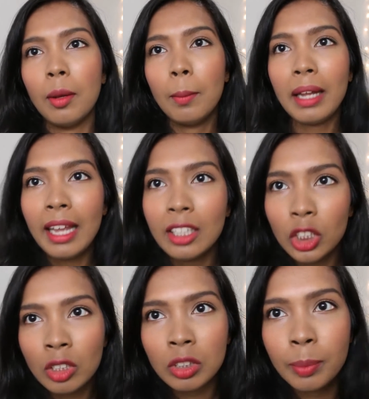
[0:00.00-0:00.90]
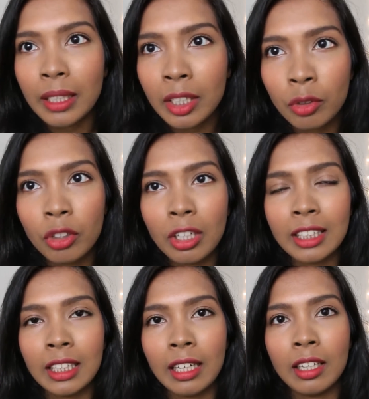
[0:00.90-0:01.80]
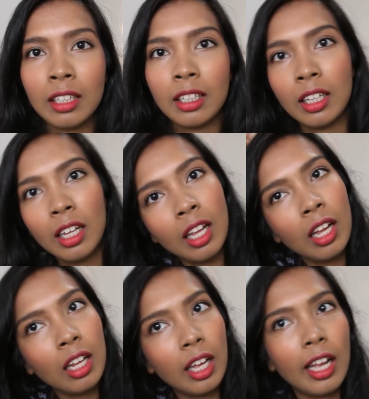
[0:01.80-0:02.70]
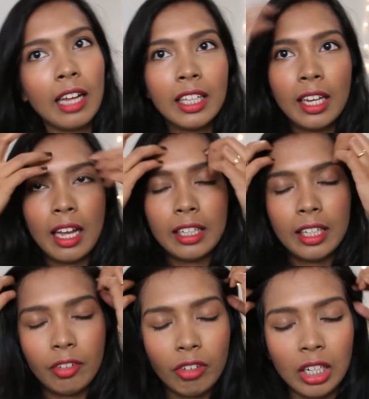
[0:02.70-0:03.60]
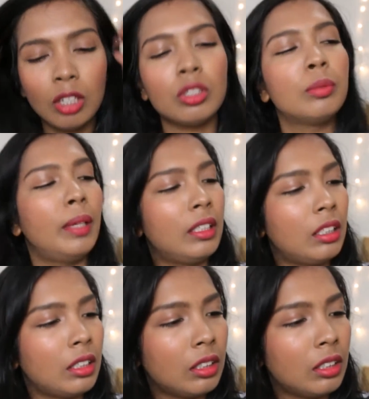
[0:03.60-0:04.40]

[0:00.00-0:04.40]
my hair just looks better, don't you guys think? I think it really looks better.